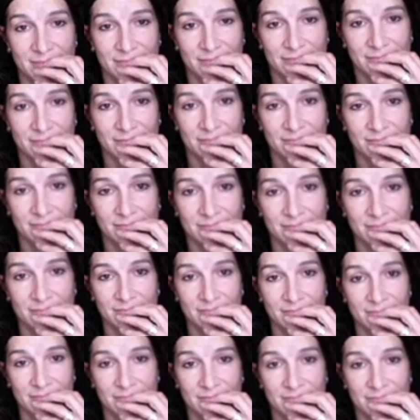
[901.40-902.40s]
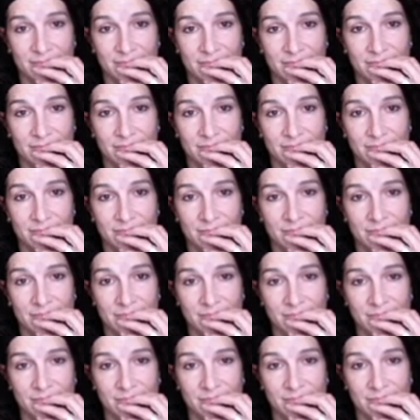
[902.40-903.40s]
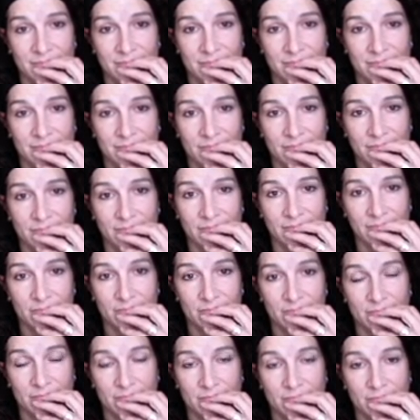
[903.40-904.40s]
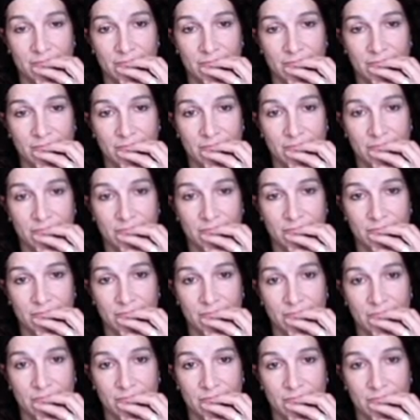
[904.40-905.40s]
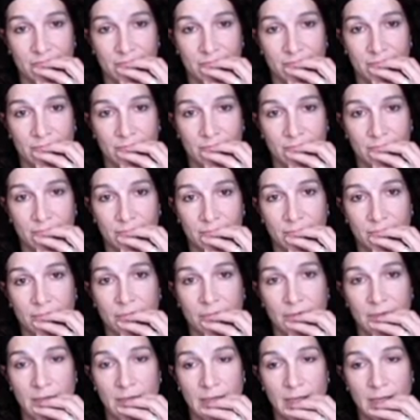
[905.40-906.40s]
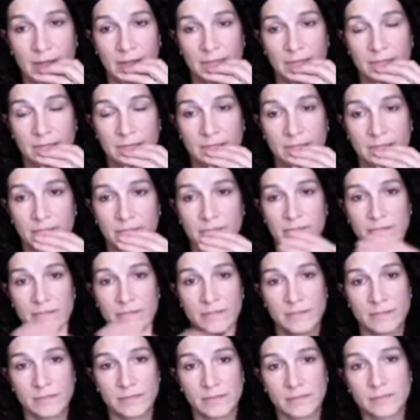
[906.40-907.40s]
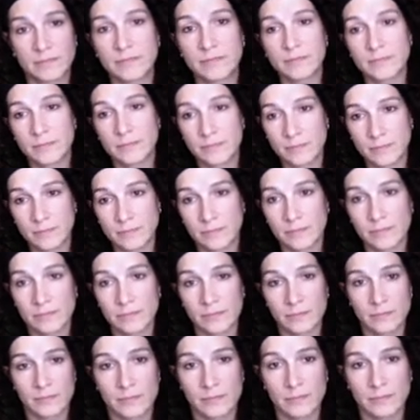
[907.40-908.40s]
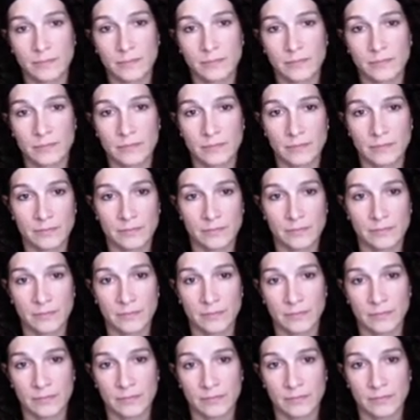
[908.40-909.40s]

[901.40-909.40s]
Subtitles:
(not speaking)